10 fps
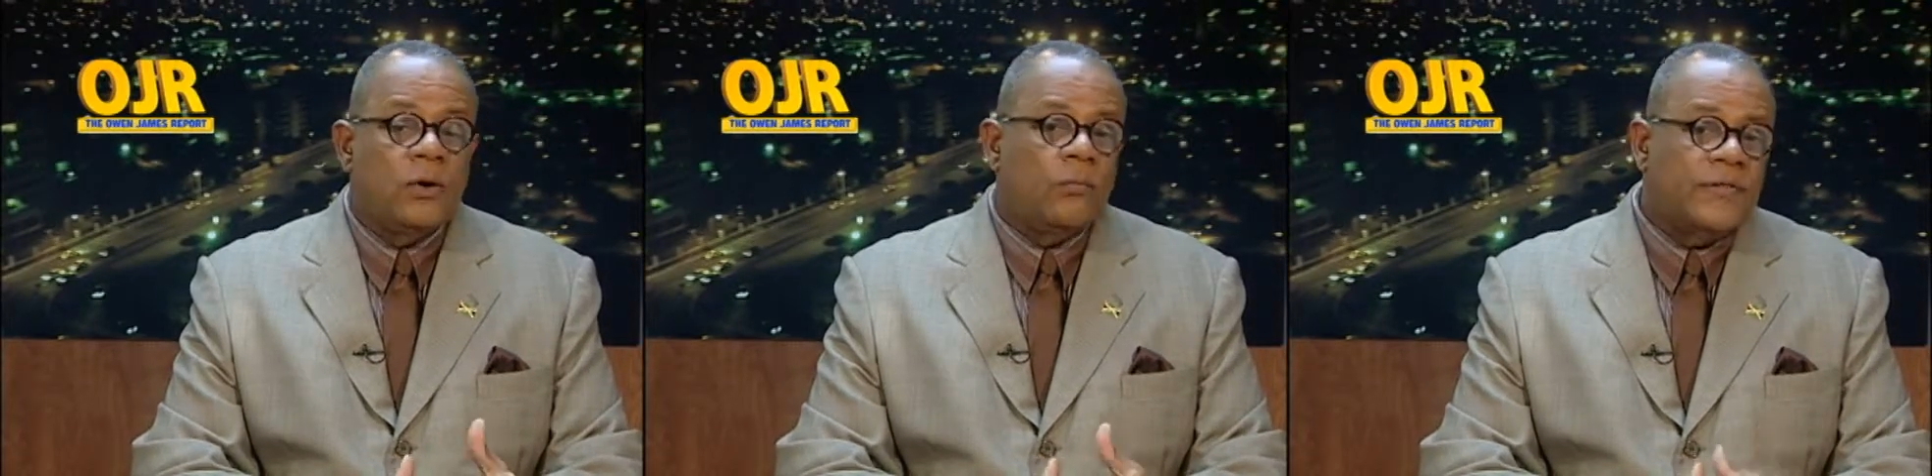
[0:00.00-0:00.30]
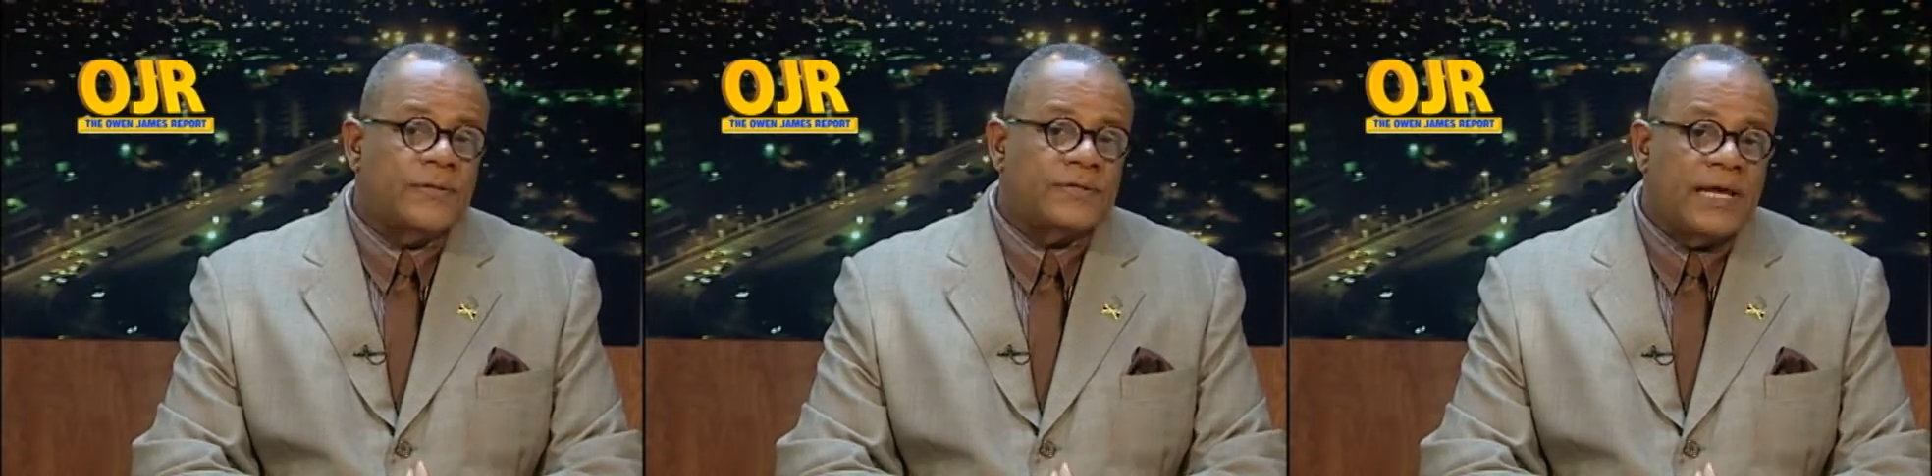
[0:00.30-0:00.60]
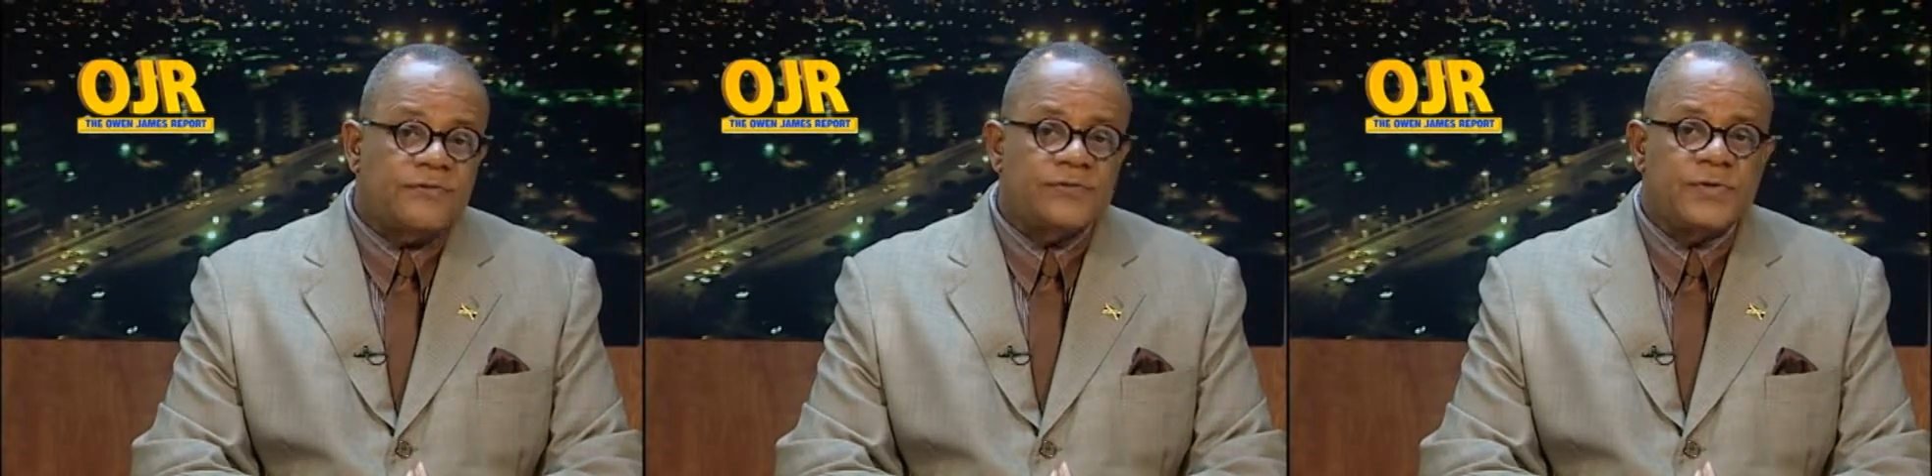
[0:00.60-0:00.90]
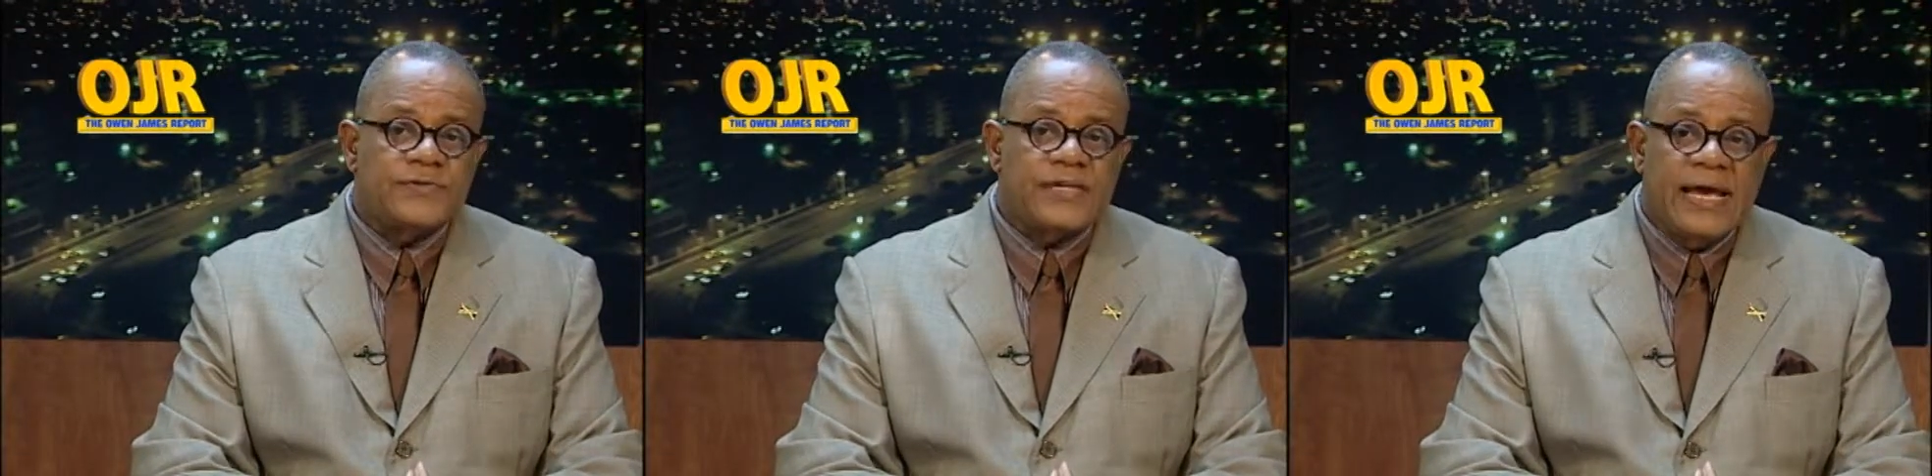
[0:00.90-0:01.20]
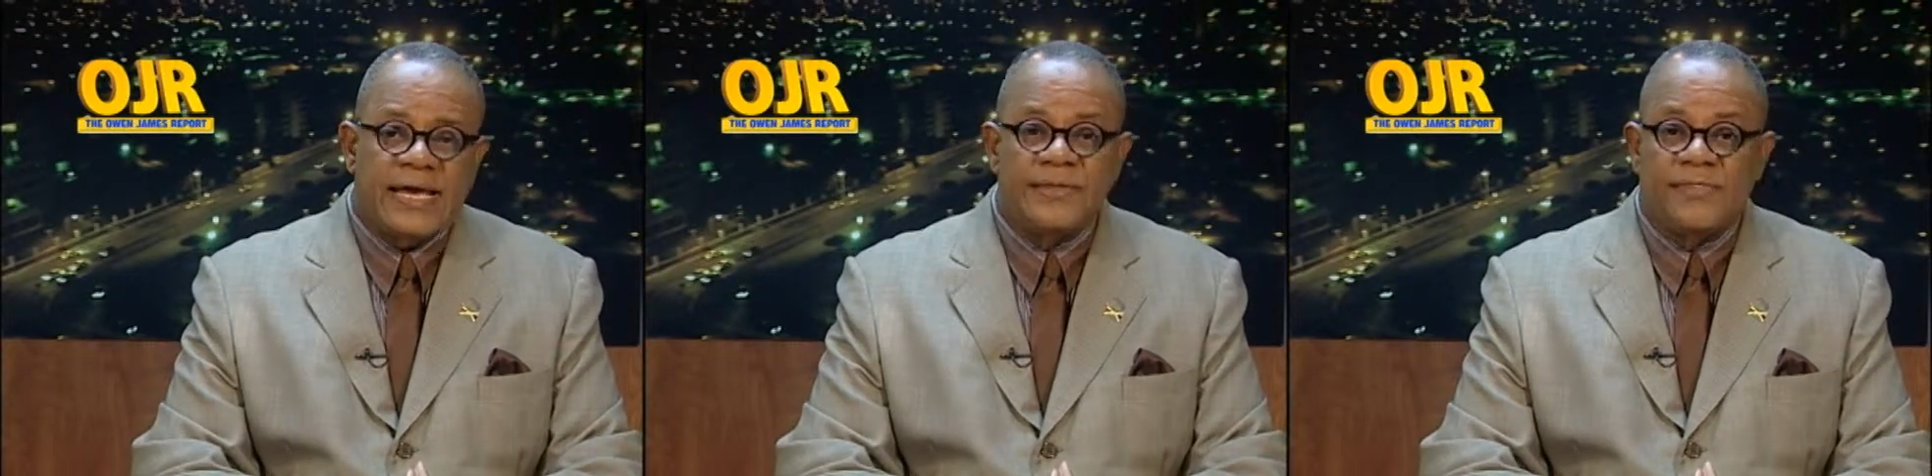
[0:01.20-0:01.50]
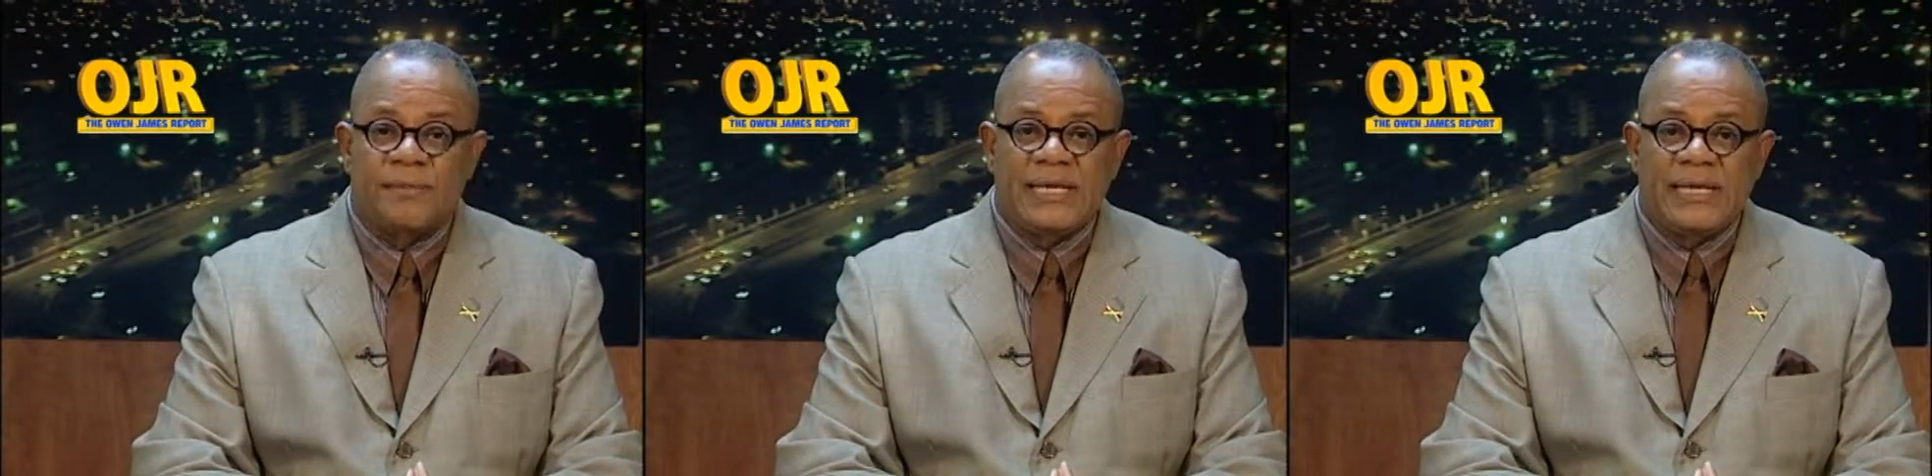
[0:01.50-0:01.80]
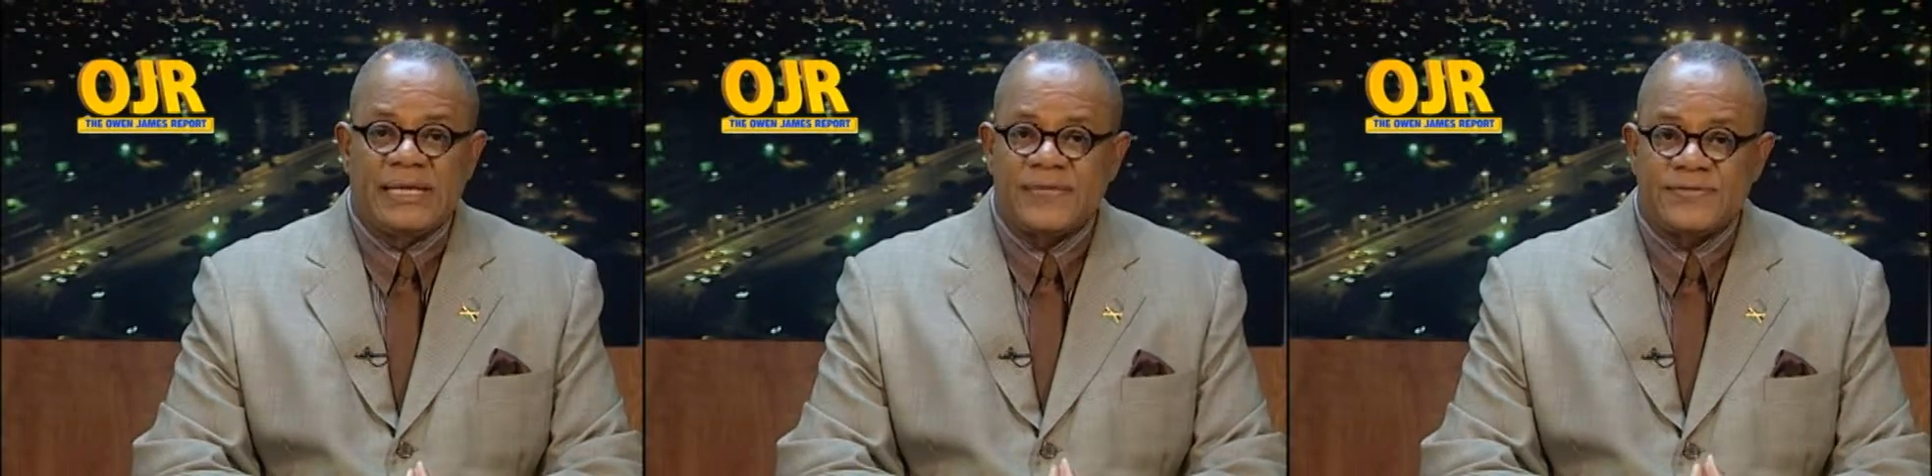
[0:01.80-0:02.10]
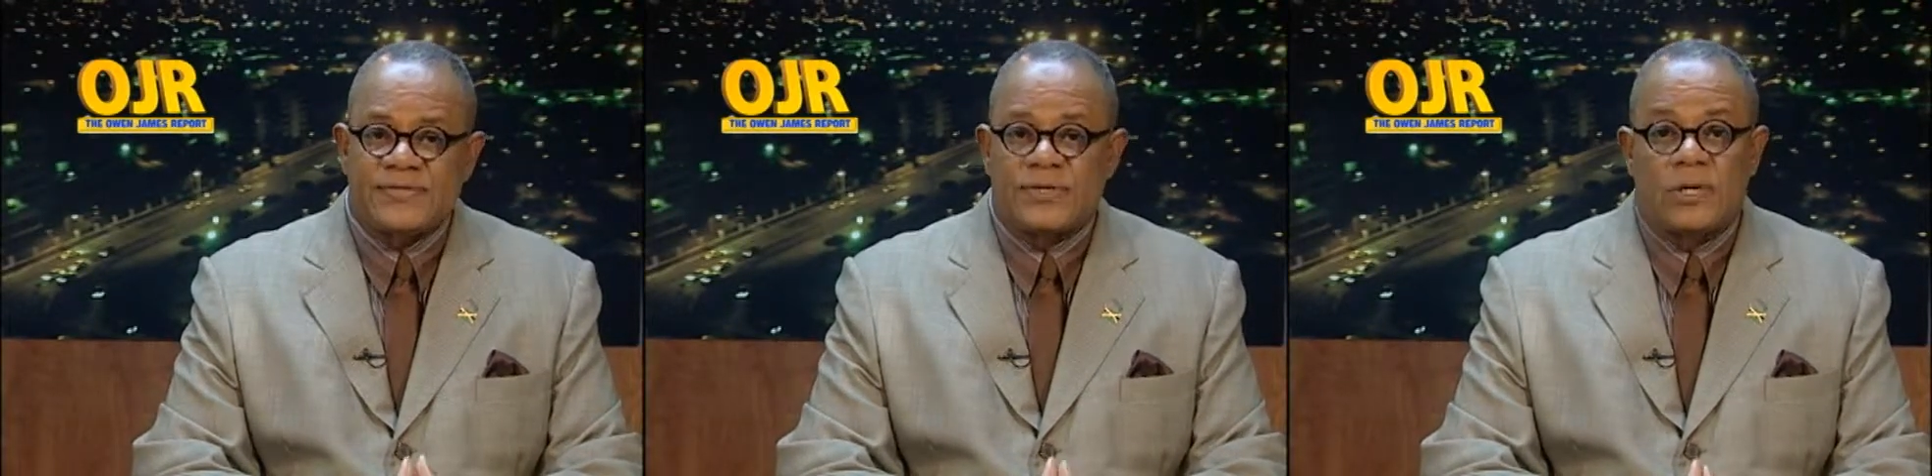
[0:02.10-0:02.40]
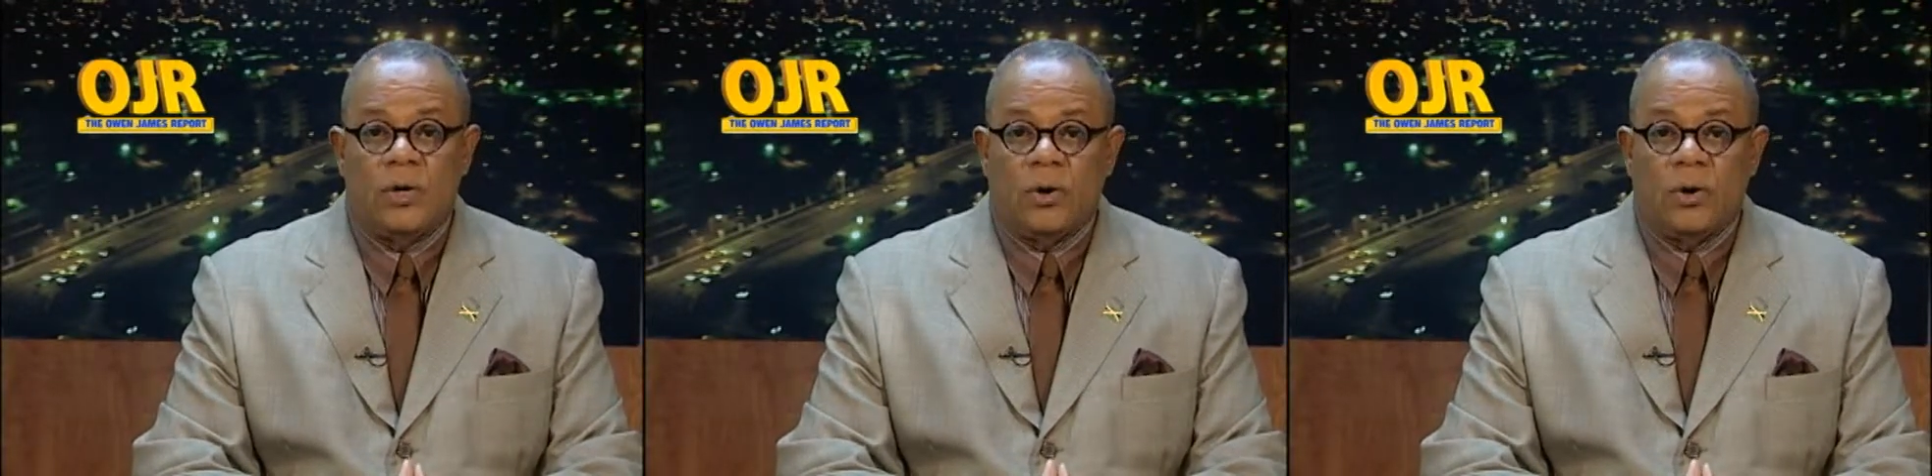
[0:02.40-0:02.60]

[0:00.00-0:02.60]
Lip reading: With tensions high in the Middle East,